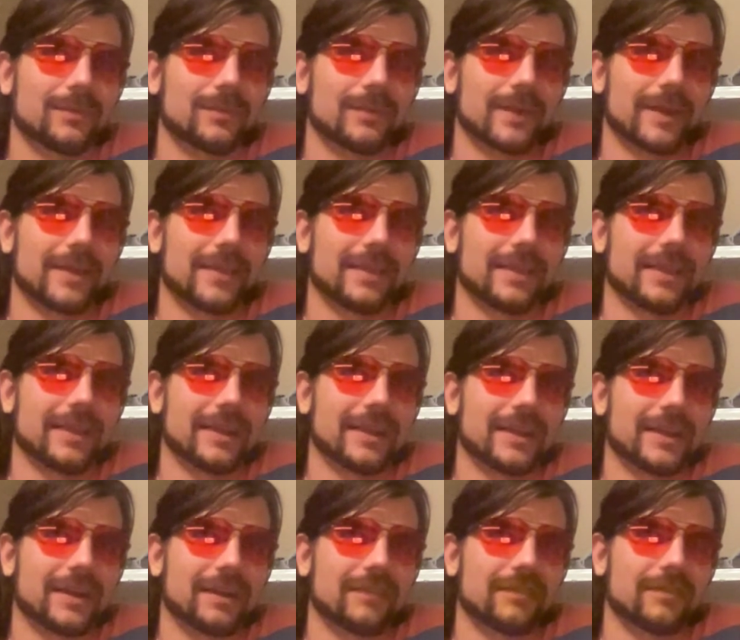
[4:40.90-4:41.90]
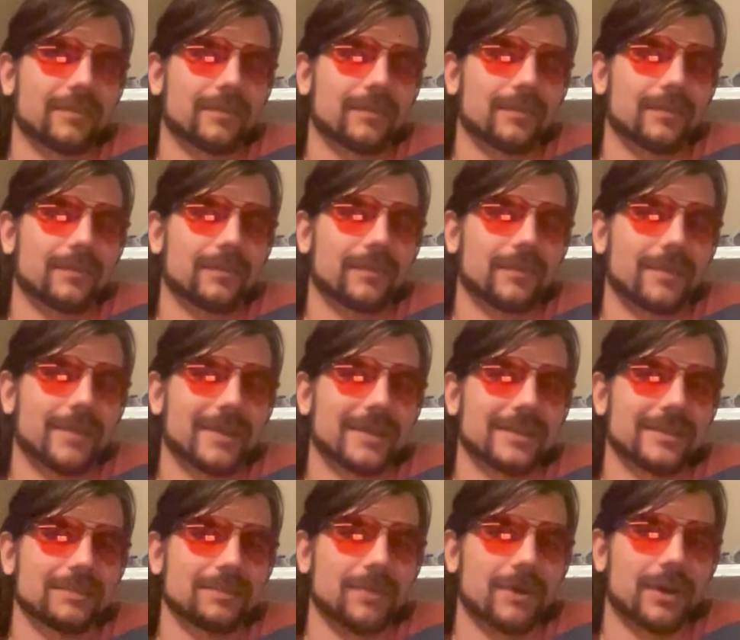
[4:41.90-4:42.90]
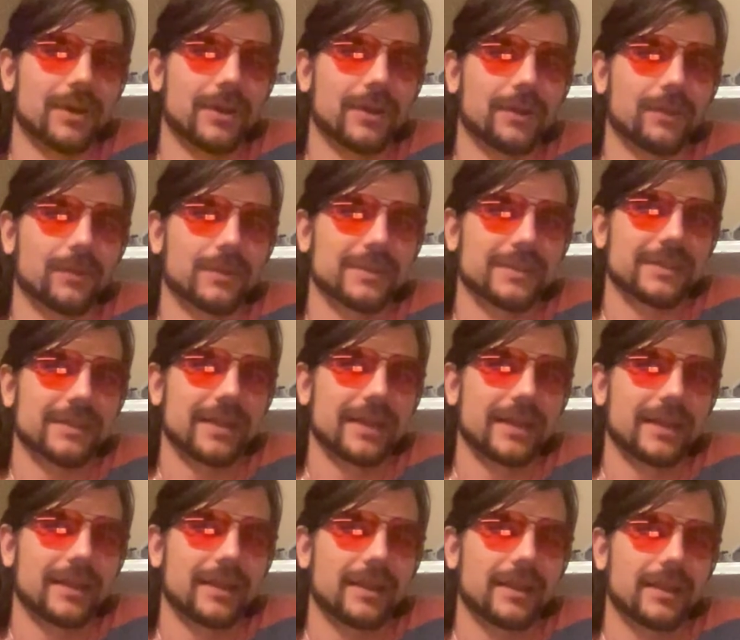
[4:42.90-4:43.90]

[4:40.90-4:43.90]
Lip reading: I think I got from his motto was that